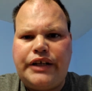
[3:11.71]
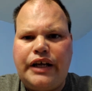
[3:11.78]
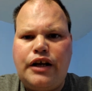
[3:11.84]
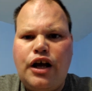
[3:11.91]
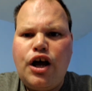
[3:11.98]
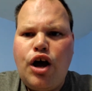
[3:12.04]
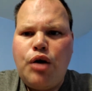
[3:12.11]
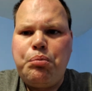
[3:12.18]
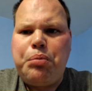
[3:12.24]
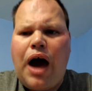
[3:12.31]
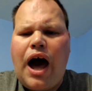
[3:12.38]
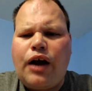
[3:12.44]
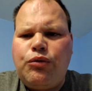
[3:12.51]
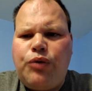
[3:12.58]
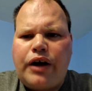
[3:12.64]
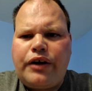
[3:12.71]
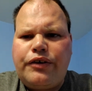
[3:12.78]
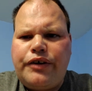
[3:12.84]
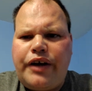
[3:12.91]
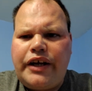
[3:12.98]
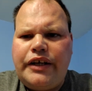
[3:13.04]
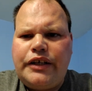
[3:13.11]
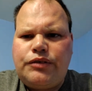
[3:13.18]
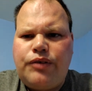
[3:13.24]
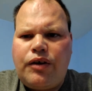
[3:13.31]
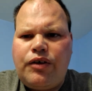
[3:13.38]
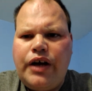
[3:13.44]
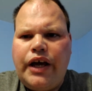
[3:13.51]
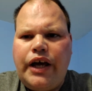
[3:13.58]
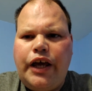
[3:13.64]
and bottle water ready as well.